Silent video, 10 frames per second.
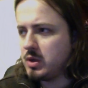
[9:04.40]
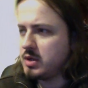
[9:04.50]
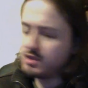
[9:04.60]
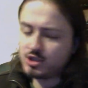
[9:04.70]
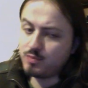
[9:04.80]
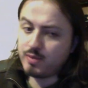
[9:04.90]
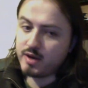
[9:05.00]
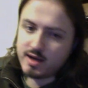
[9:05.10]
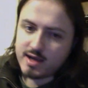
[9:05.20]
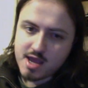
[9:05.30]

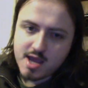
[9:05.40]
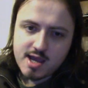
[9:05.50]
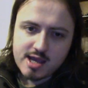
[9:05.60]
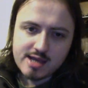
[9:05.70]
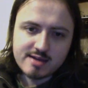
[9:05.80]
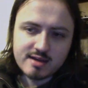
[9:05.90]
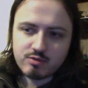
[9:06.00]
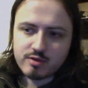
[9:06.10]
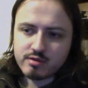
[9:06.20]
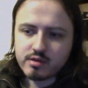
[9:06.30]
super heated
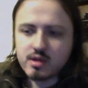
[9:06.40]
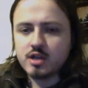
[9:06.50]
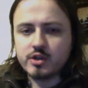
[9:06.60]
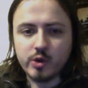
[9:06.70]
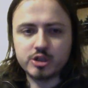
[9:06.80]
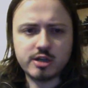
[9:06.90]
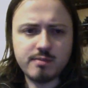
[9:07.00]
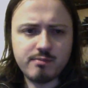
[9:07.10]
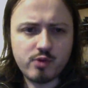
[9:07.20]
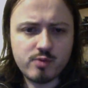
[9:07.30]
with torture
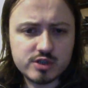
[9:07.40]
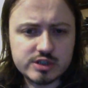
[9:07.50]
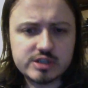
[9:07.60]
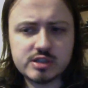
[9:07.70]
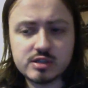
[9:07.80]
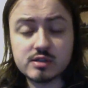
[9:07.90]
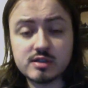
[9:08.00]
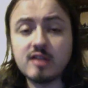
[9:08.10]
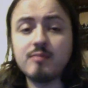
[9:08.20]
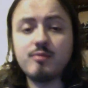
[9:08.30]
implements
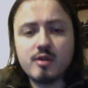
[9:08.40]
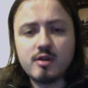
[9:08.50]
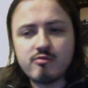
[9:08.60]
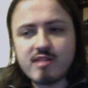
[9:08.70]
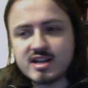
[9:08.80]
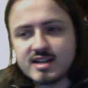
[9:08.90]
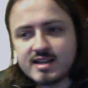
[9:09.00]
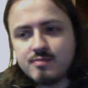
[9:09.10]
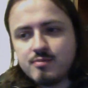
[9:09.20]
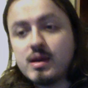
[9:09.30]
that
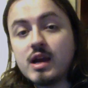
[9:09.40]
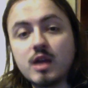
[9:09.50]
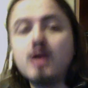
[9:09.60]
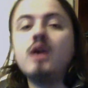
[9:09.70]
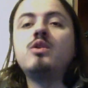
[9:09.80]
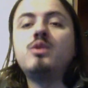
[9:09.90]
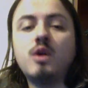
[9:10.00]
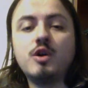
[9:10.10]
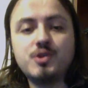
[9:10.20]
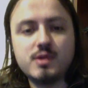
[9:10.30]
readily go
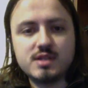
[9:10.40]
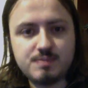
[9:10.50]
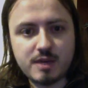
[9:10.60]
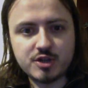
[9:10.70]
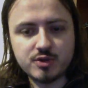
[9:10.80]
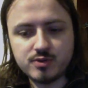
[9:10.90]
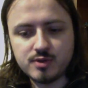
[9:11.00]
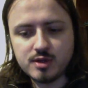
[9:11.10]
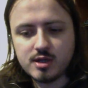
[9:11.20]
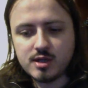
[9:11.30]
onto a special
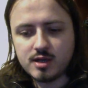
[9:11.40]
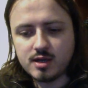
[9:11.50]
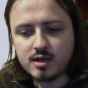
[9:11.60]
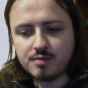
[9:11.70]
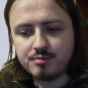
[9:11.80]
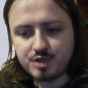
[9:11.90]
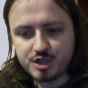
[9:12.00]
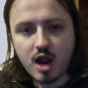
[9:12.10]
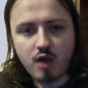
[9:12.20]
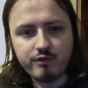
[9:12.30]

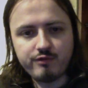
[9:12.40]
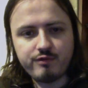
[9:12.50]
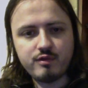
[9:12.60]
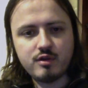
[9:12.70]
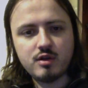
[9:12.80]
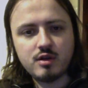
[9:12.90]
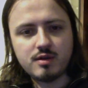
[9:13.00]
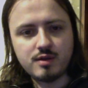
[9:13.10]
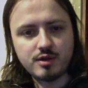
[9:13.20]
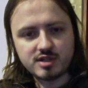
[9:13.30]
shelf
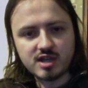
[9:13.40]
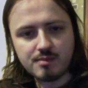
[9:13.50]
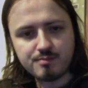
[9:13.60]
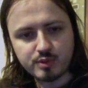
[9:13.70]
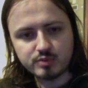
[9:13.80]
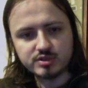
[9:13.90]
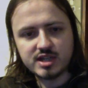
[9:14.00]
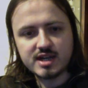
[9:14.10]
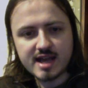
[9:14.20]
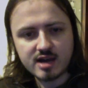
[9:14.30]
that pulls in
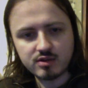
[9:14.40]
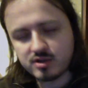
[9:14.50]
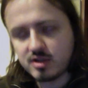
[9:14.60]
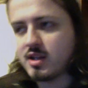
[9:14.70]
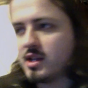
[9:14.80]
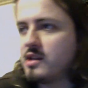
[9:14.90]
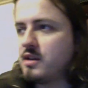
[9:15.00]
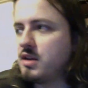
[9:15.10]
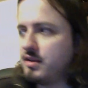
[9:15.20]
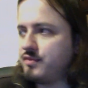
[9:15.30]
and out
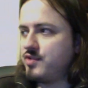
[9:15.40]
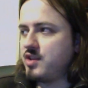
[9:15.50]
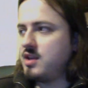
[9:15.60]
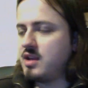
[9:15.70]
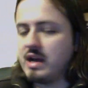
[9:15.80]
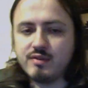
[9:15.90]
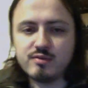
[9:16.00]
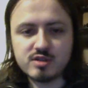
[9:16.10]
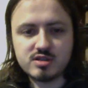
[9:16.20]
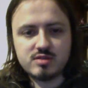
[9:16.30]
of the oven
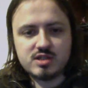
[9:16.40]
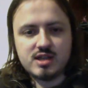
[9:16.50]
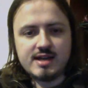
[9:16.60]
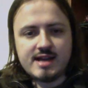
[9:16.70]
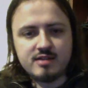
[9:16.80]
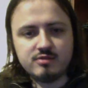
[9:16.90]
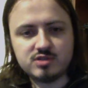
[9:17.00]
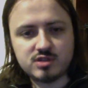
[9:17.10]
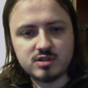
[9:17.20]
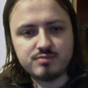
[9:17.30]
with side
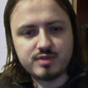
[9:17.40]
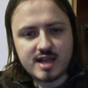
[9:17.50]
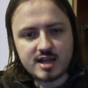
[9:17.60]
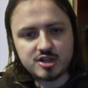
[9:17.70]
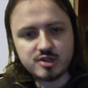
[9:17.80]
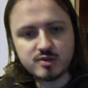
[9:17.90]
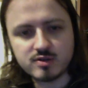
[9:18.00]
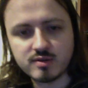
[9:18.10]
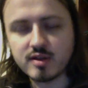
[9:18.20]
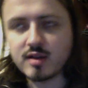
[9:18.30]
handles that protect you,
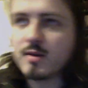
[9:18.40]
sort of thing.